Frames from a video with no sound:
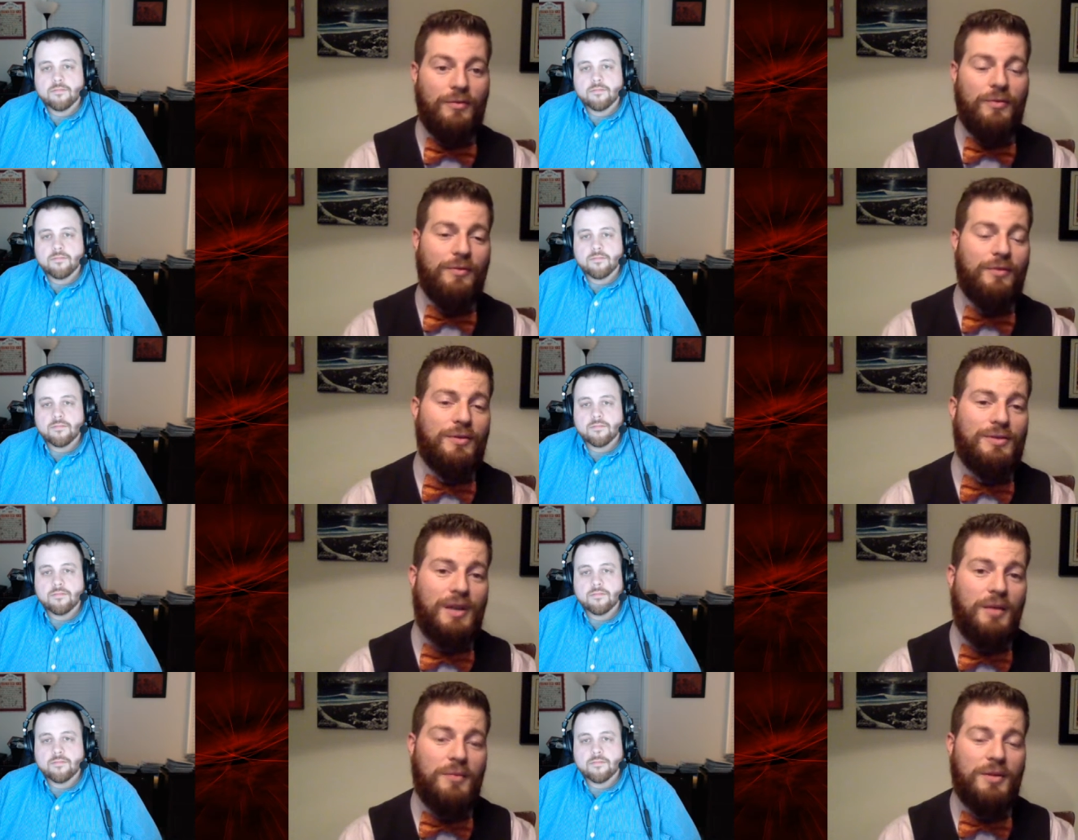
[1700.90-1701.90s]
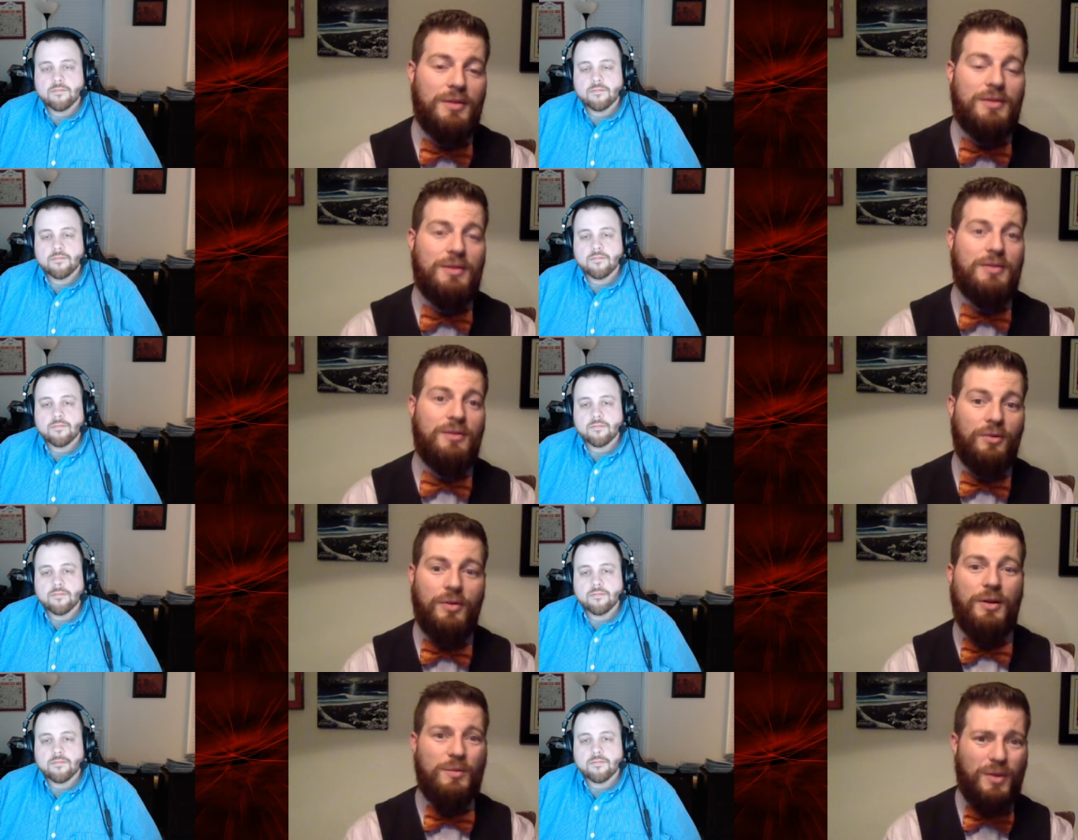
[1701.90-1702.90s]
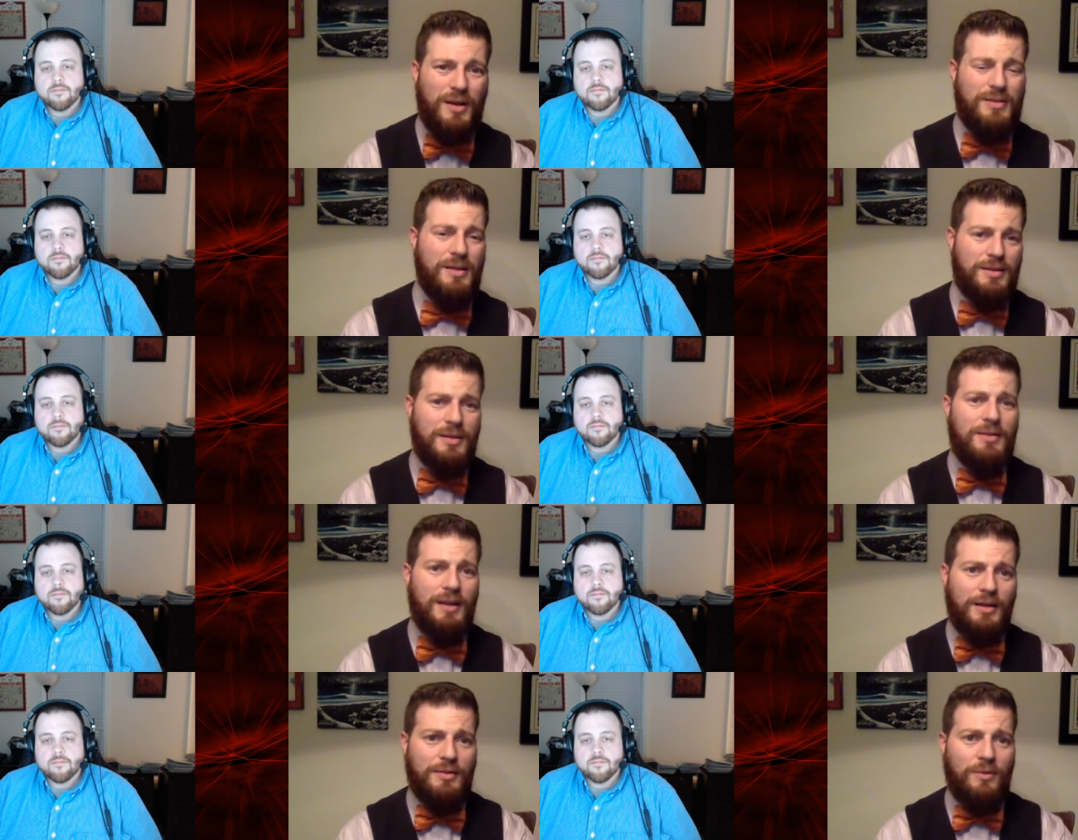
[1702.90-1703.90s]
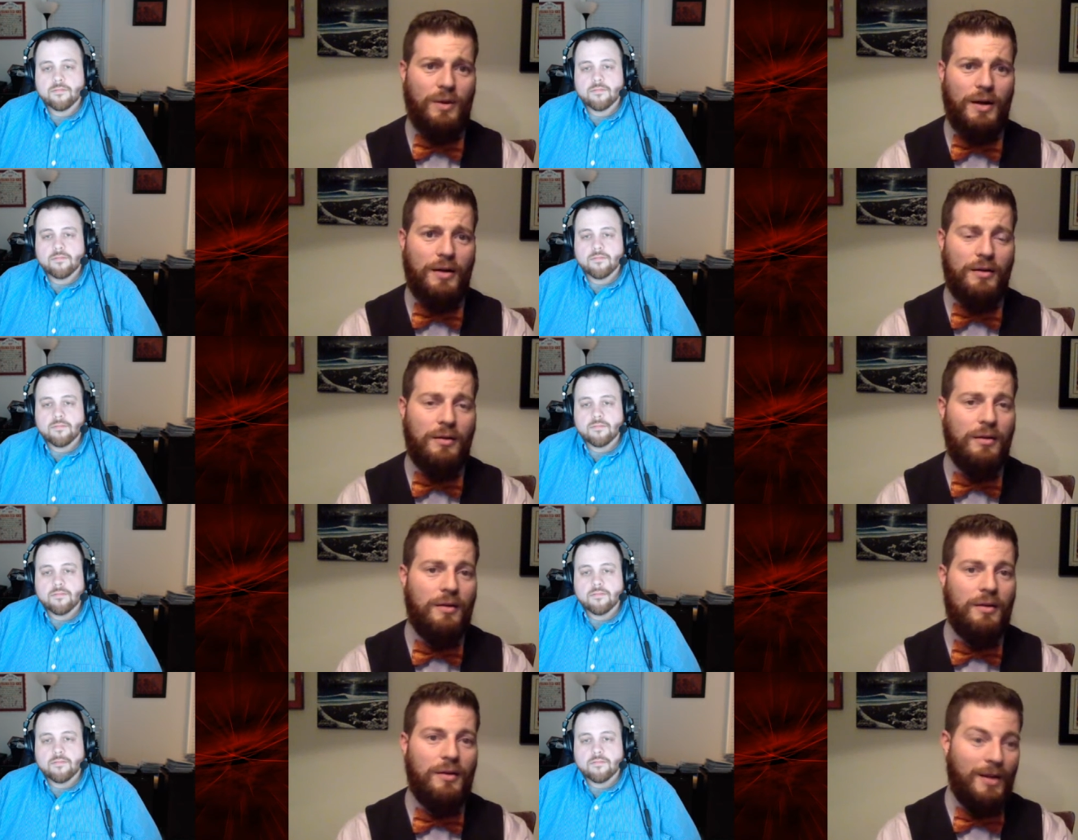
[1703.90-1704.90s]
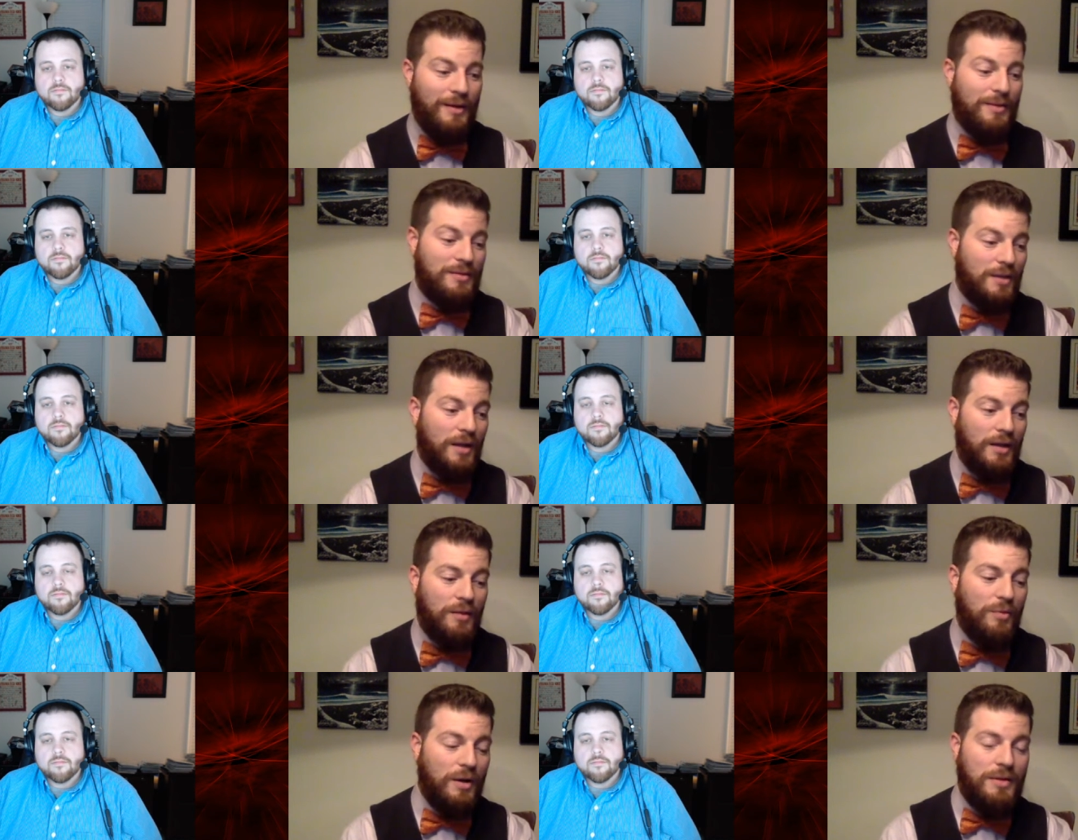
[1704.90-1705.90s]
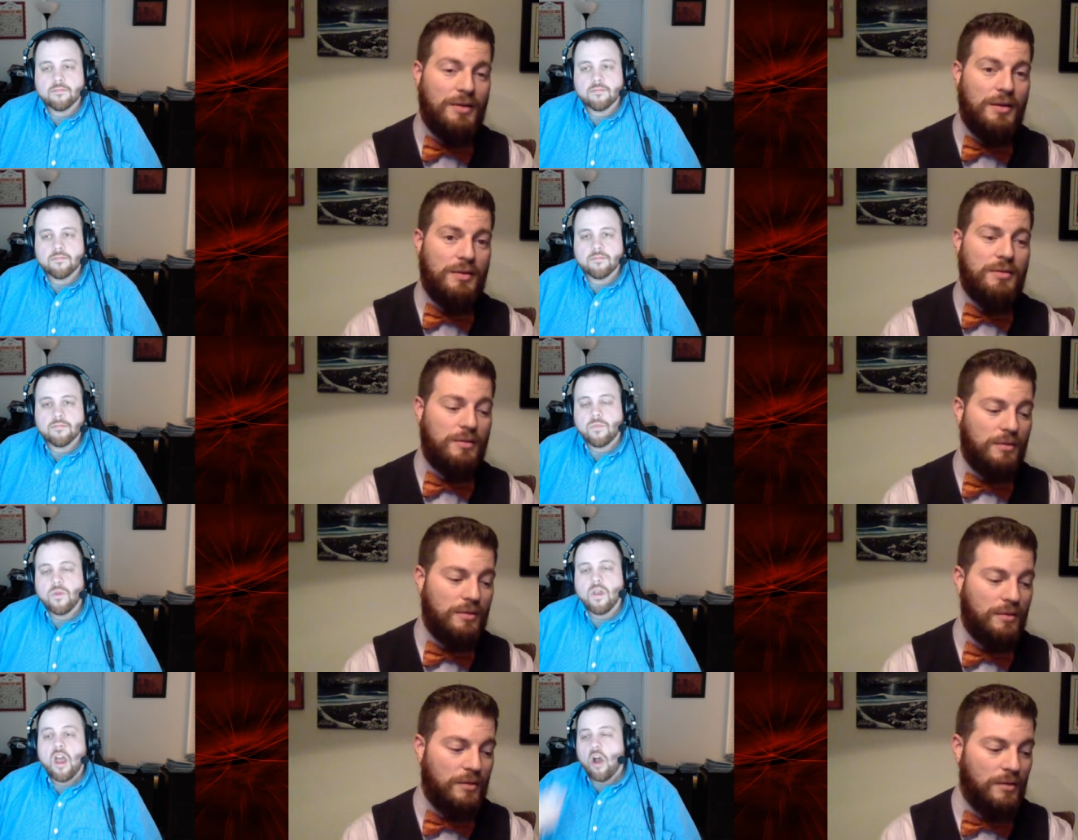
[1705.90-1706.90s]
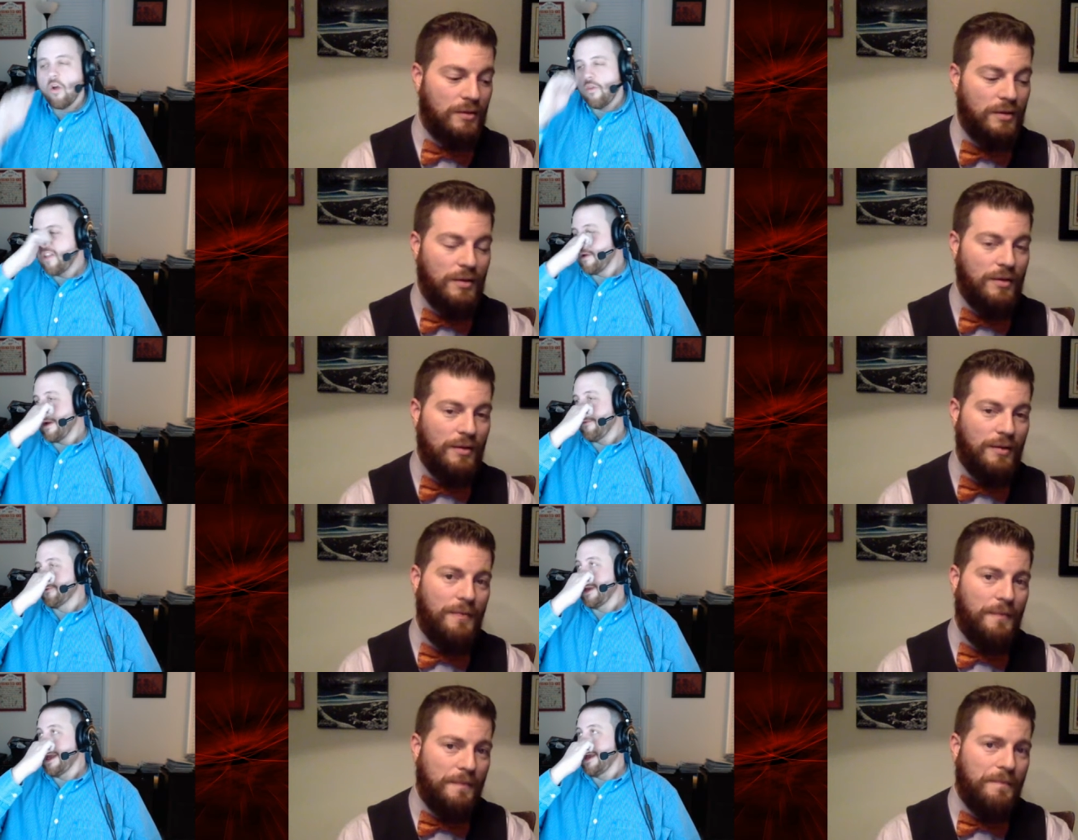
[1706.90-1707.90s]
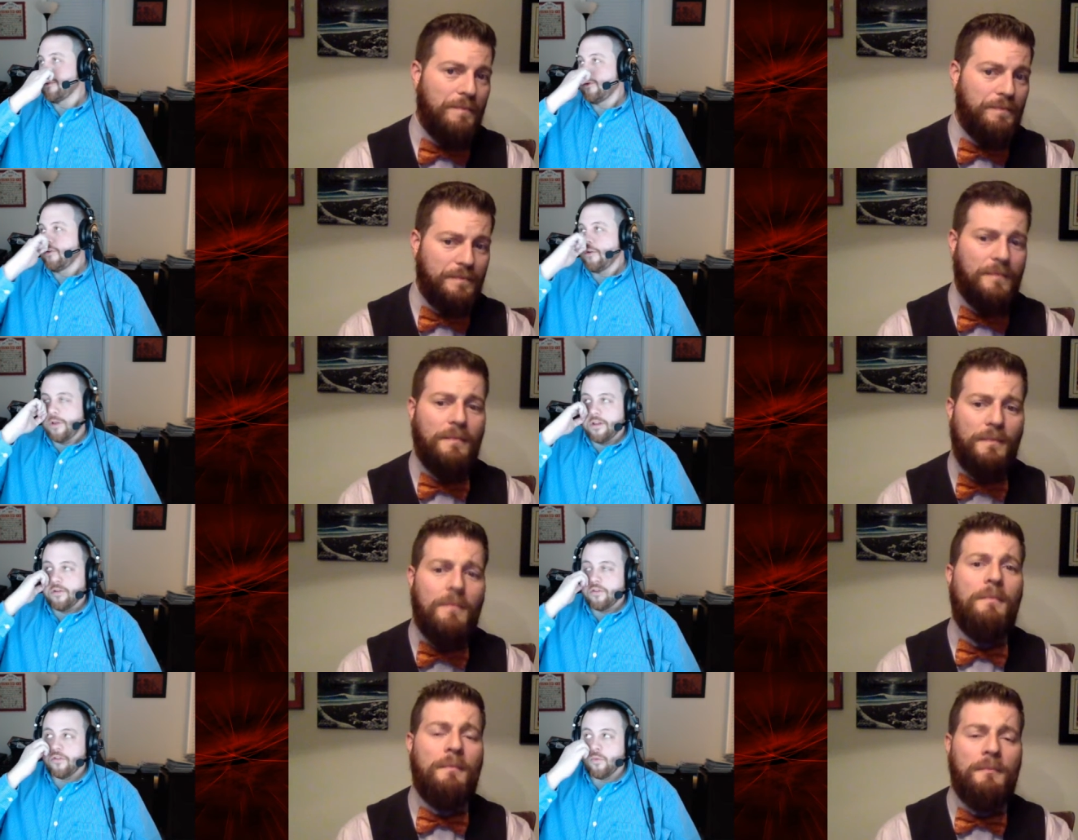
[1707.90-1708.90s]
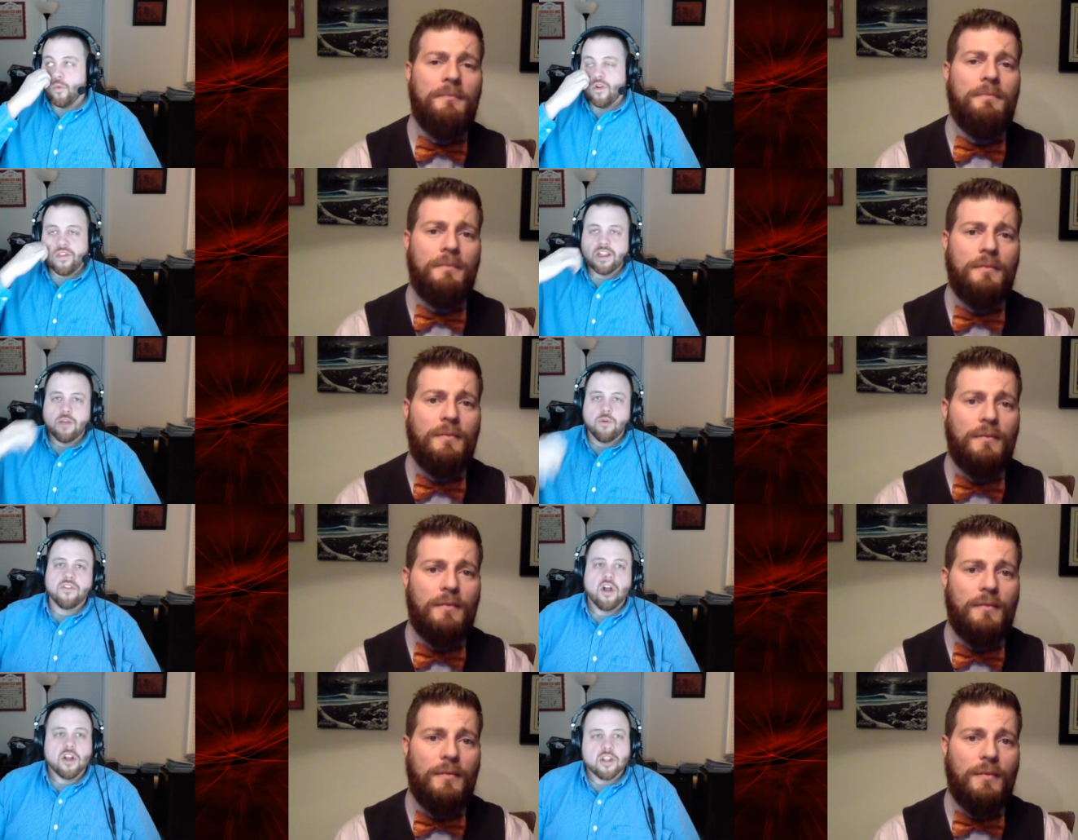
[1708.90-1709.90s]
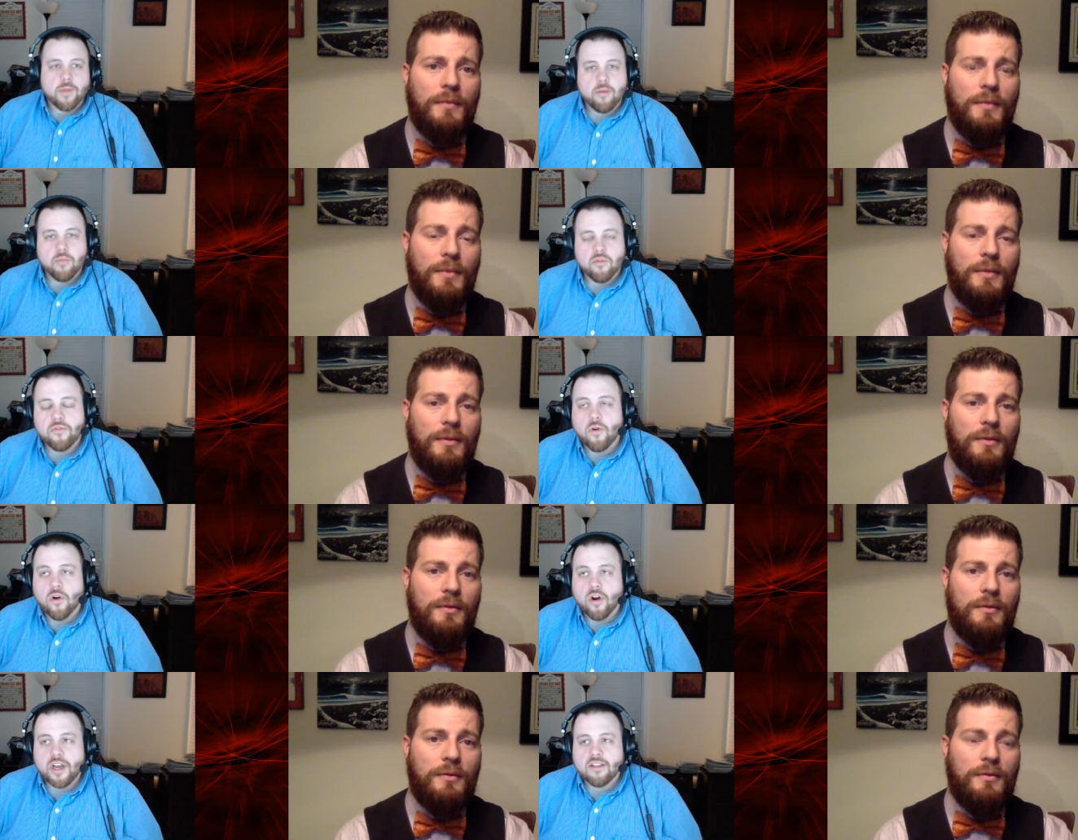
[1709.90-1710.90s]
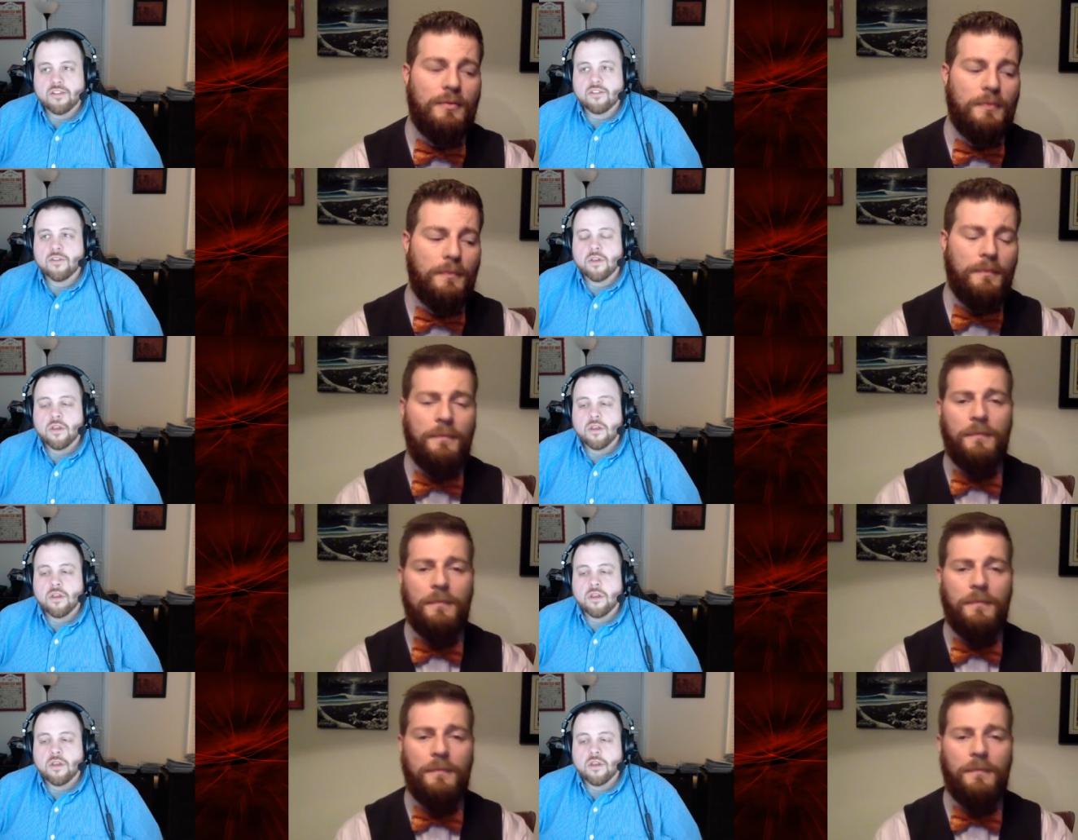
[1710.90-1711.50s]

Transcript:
Speaker 1: for the first time because it's the learning process that takes a while, not the studying process.
Speaker 2: Oh, that's what I was going to ask you, Tony. There, there's one thing that we've talked about before, and it's